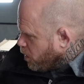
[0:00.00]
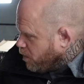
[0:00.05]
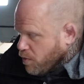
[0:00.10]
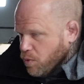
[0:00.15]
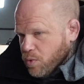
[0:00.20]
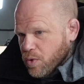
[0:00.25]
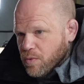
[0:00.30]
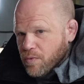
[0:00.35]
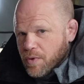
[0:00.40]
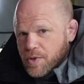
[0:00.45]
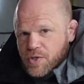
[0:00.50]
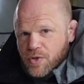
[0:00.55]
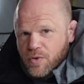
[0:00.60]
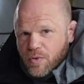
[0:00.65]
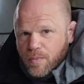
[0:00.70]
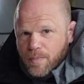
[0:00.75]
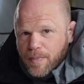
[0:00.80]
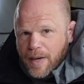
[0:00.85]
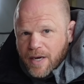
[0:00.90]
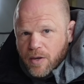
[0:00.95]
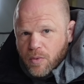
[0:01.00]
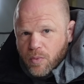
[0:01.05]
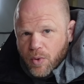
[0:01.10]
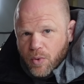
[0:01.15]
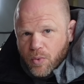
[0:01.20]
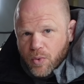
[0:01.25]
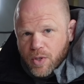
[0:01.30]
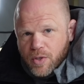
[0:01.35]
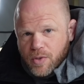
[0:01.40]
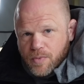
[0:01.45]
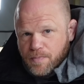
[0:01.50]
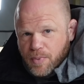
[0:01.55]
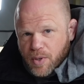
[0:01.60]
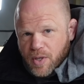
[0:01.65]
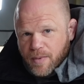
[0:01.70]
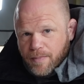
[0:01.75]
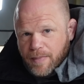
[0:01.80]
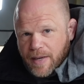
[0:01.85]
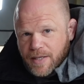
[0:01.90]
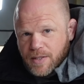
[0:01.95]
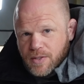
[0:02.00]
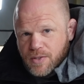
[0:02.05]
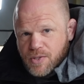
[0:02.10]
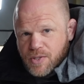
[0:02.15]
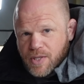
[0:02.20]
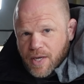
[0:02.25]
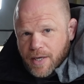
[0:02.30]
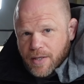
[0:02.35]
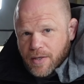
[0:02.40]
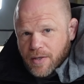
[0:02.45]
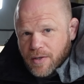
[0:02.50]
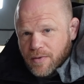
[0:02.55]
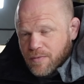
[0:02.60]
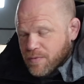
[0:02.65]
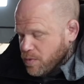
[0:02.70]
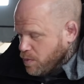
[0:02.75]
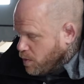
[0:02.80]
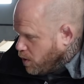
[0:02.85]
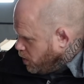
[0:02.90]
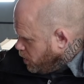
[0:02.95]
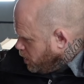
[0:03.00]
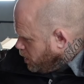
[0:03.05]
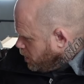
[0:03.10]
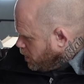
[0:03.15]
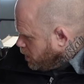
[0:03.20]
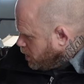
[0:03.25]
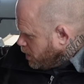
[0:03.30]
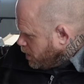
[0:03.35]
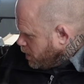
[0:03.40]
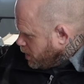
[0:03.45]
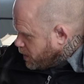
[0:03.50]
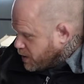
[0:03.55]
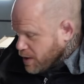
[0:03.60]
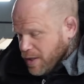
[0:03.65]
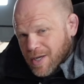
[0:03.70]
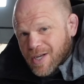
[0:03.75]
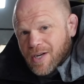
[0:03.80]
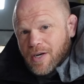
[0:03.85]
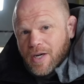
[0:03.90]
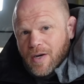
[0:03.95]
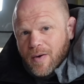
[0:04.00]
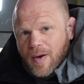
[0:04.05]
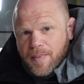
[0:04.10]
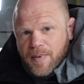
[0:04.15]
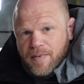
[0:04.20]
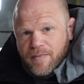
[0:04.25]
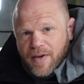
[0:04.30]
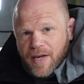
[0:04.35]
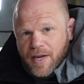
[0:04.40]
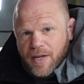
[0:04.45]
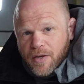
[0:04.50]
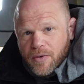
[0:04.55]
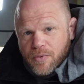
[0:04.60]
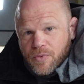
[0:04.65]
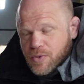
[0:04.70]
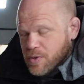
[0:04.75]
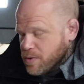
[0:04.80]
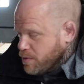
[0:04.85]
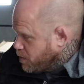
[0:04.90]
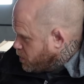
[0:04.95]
with all the original back wheel. You can put it back to standard if you want. It's only going to go up in value. So